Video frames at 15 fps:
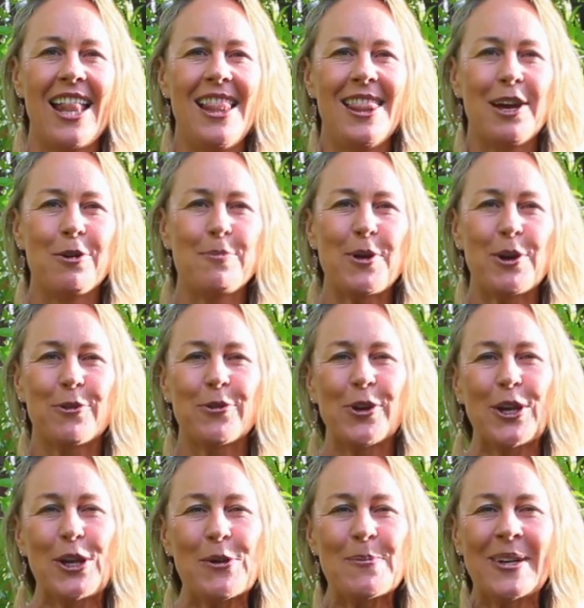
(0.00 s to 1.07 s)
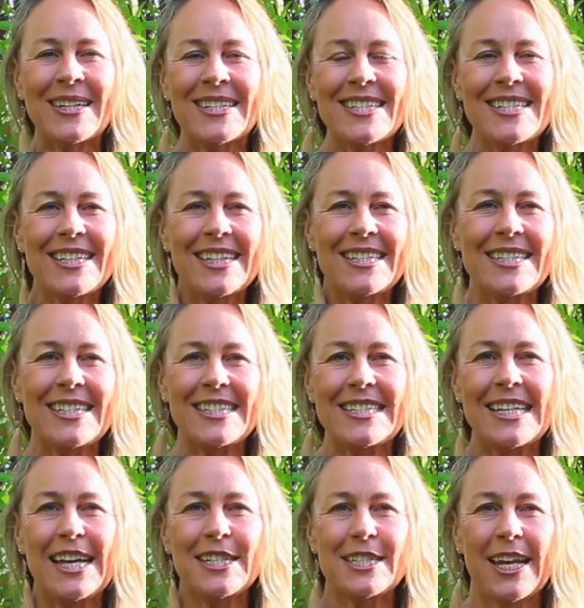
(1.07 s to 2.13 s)
Hello, beautiful humans. This
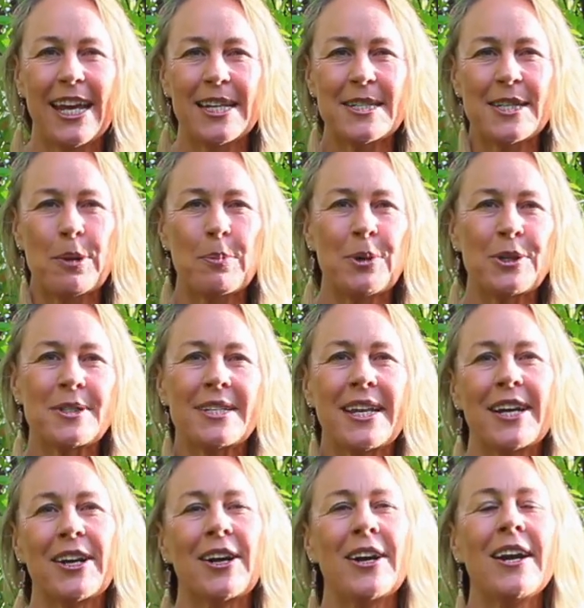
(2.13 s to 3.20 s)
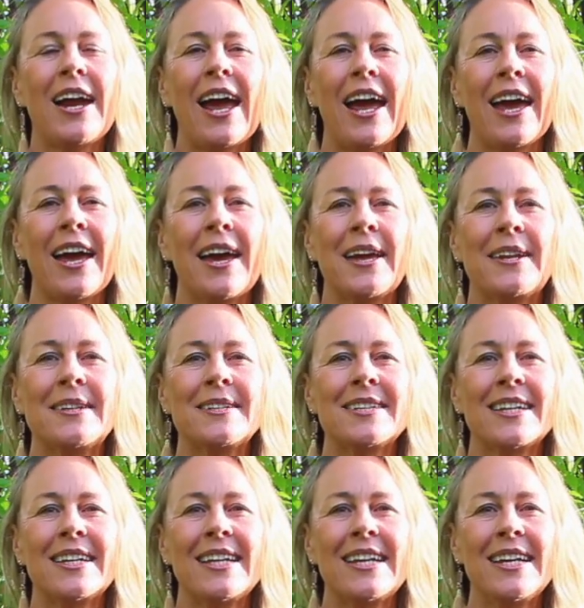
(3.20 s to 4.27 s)
is Ajaya Summers here, and
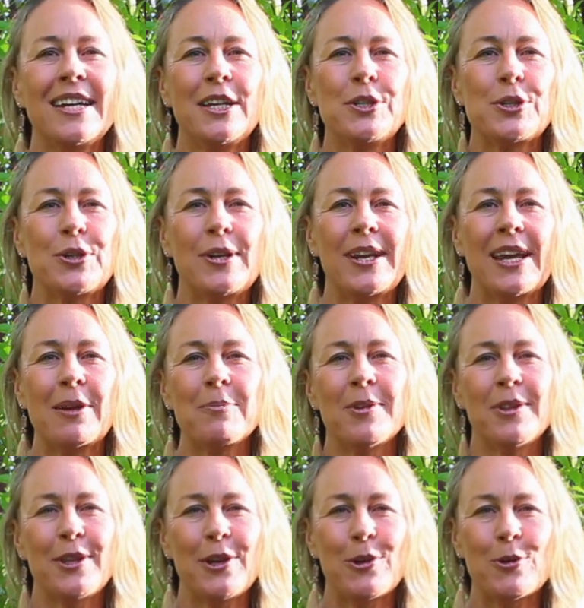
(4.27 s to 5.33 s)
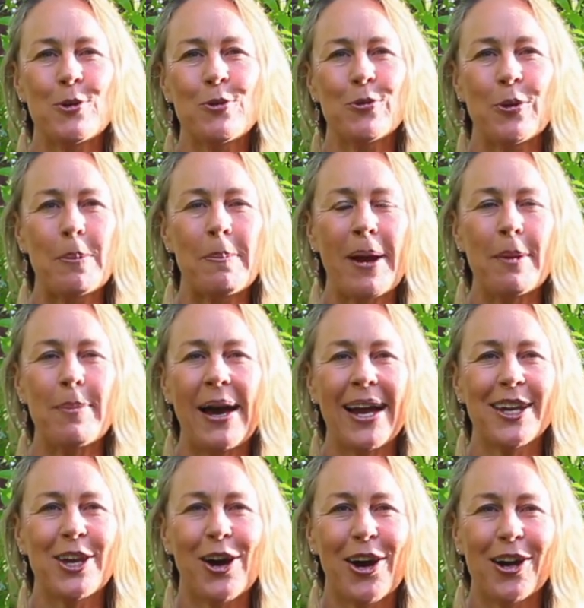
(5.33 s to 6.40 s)
tuning in with you from my
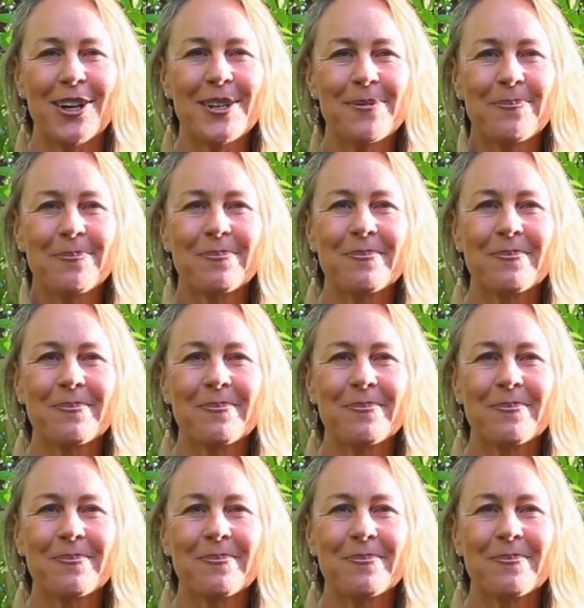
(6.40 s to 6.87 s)
backyard.